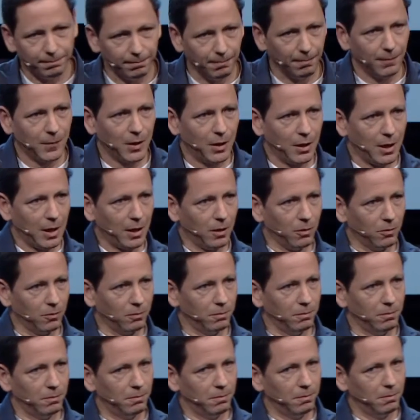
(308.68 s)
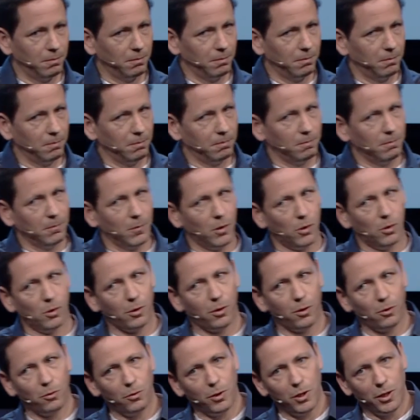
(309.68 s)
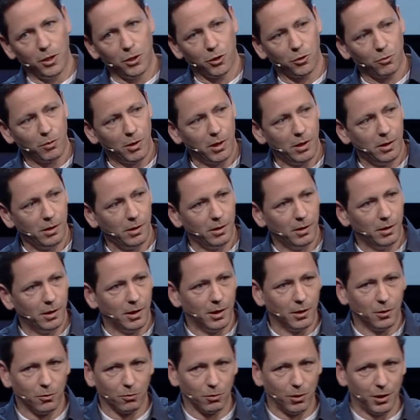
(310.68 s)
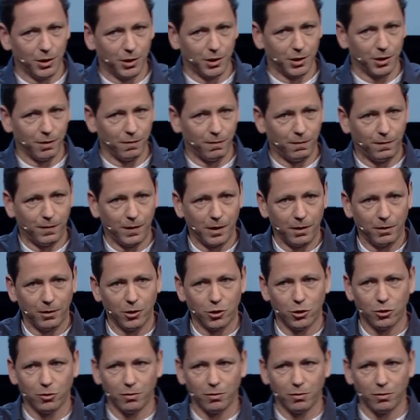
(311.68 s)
Now, although Israel and Greece are very